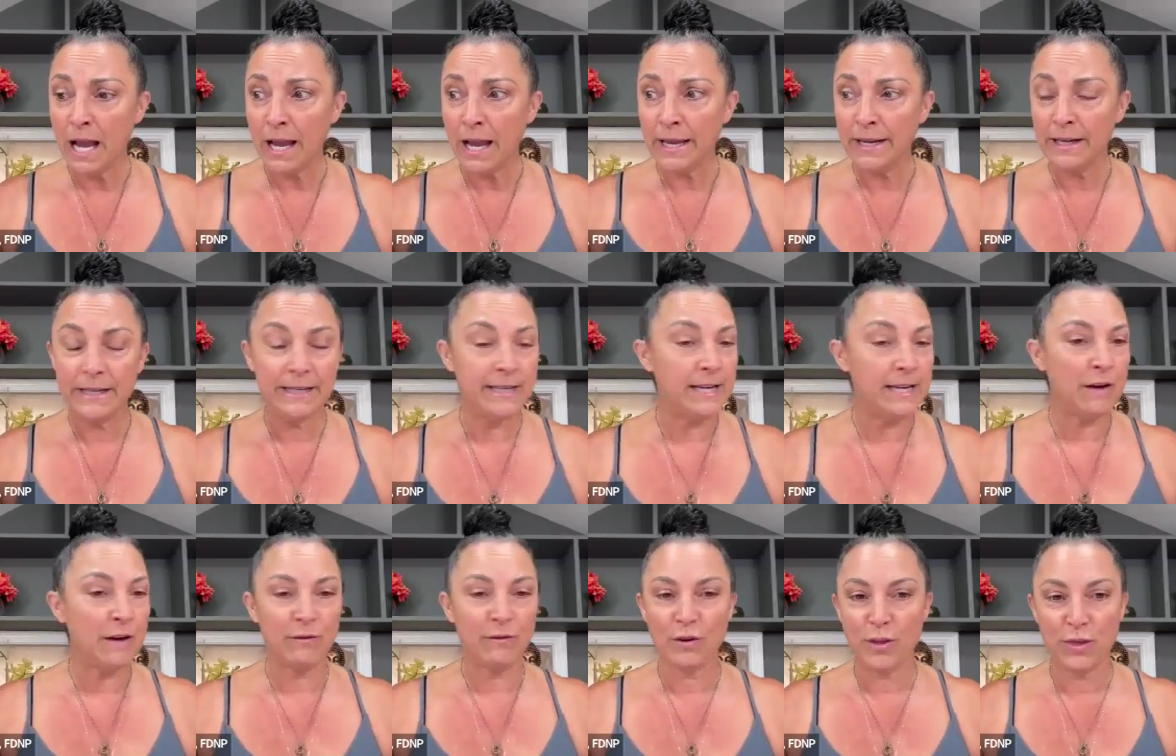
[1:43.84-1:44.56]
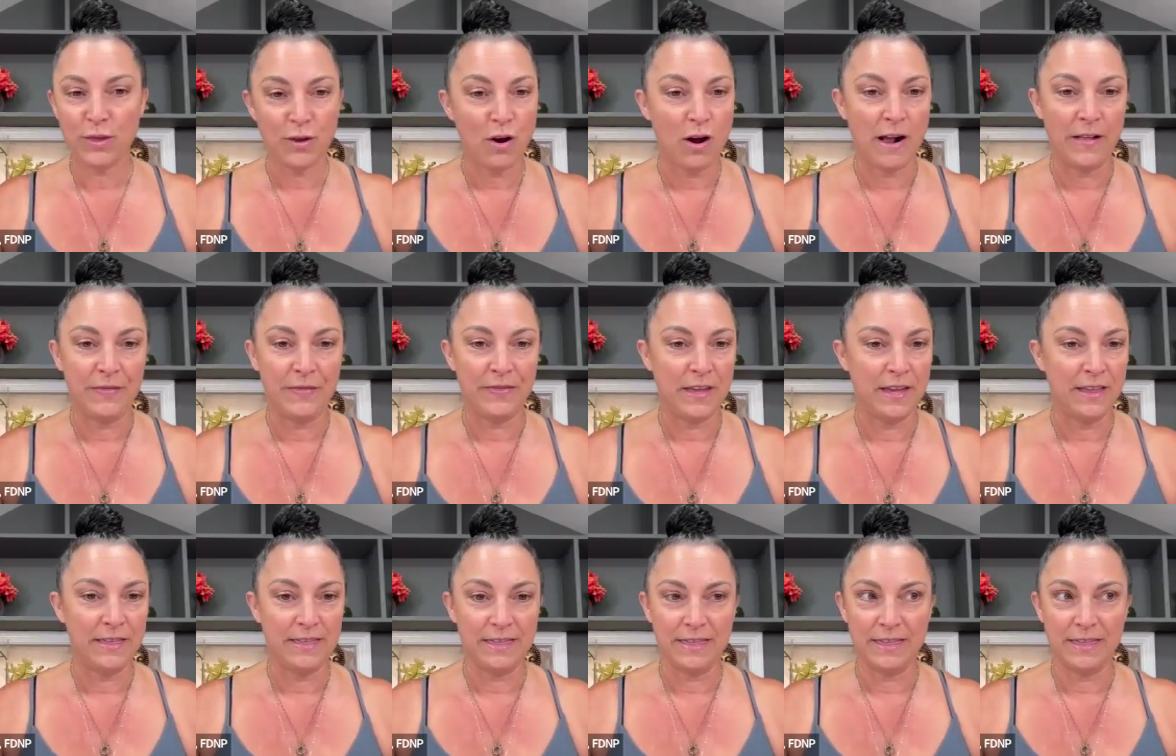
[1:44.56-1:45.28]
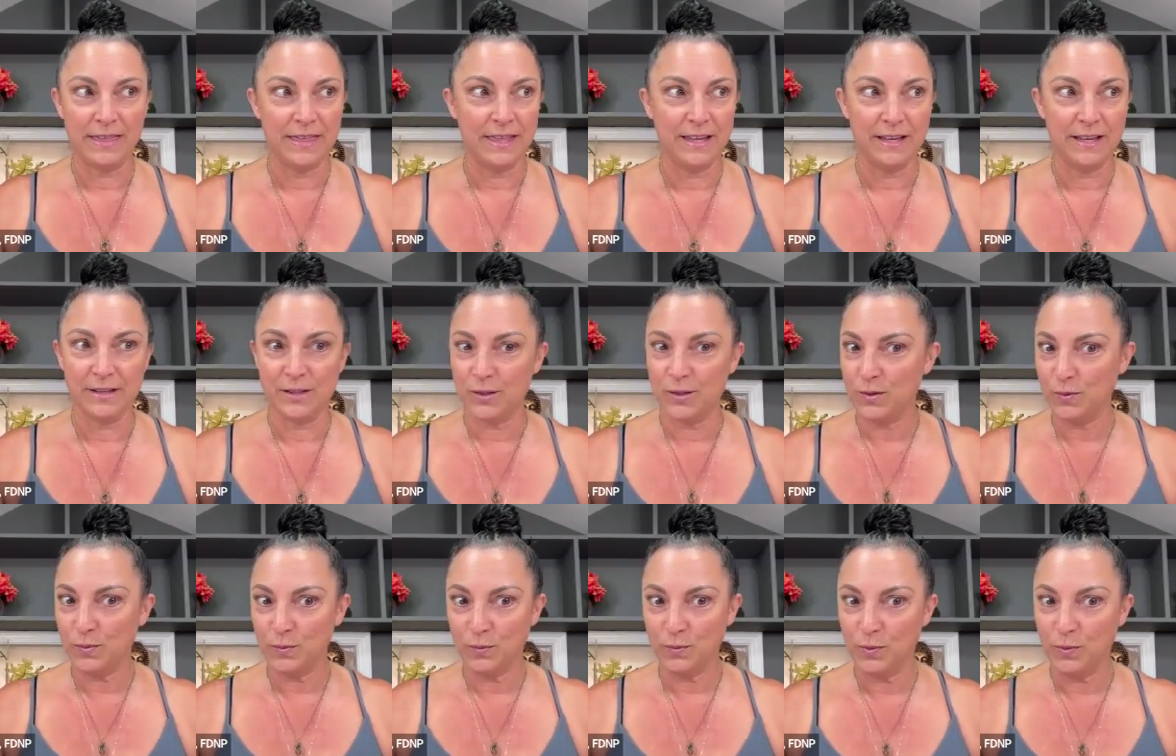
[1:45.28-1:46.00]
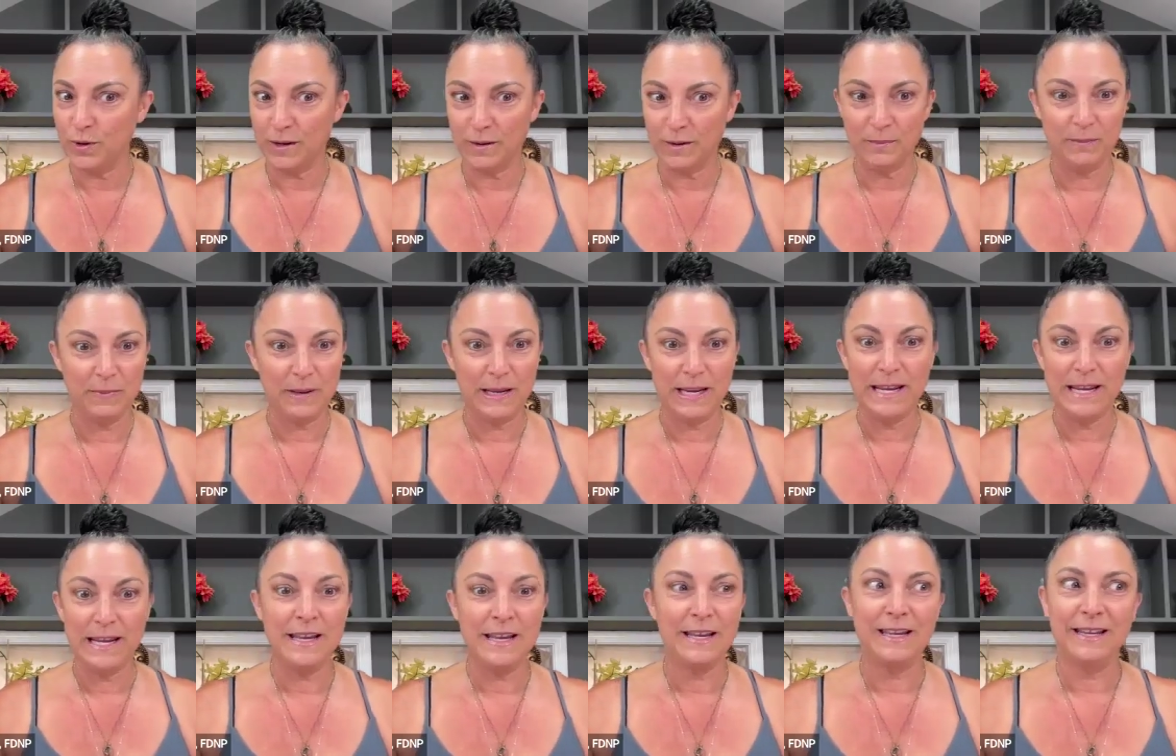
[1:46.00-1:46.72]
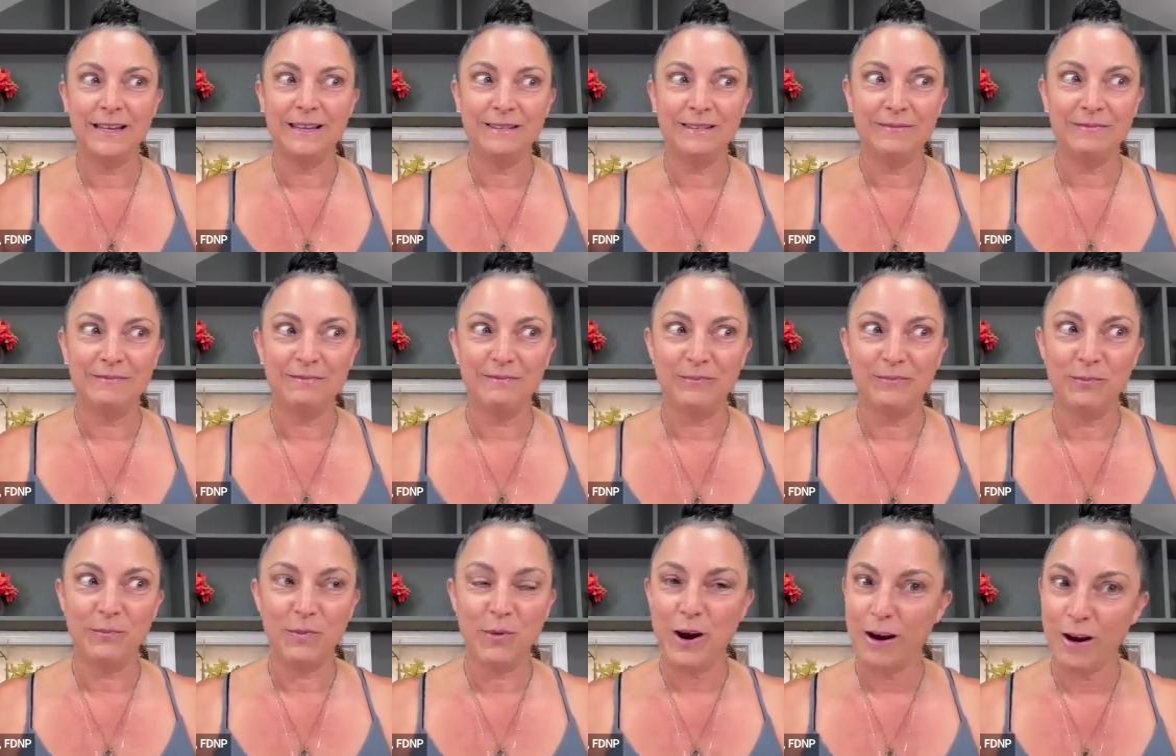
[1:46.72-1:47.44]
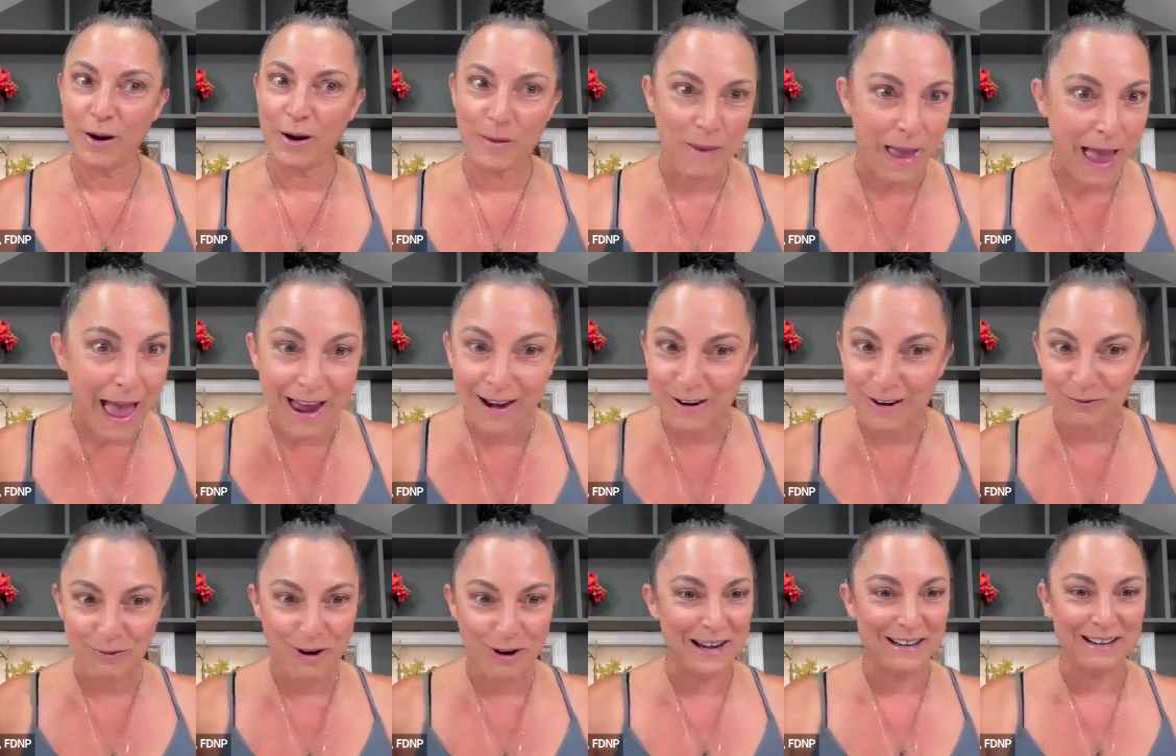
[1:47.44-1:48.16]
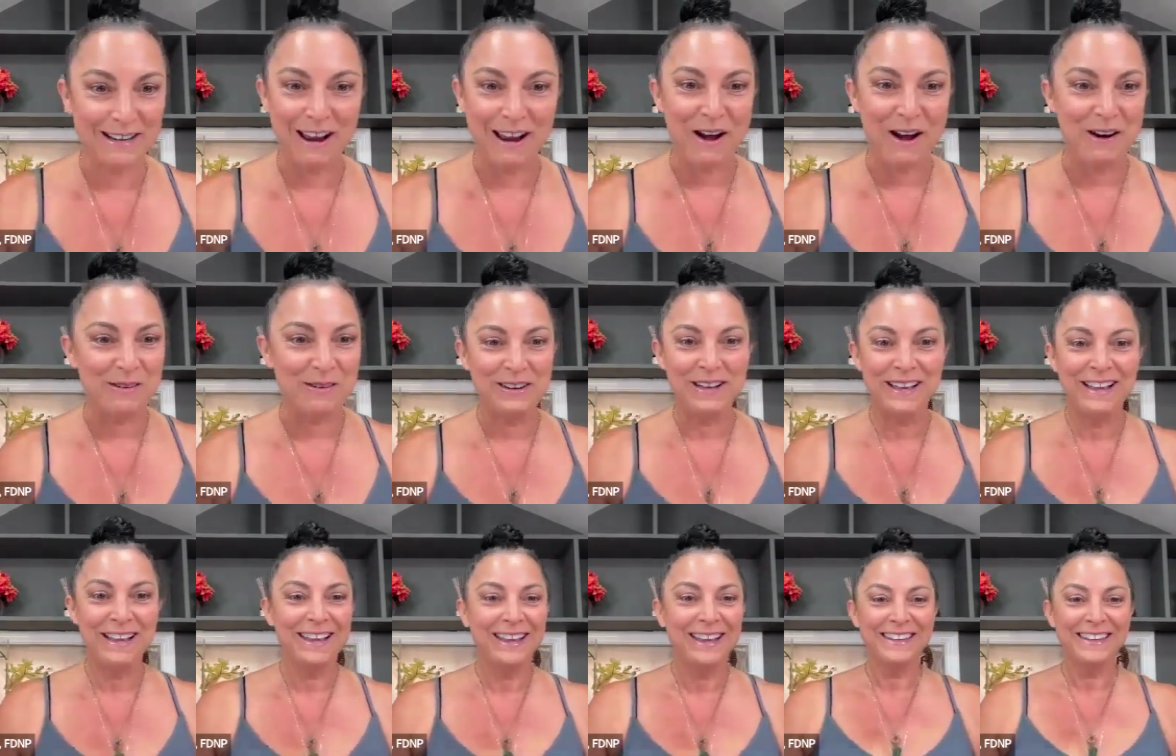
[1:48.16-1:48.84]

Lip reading: I never thought that this would be where I'm at right now.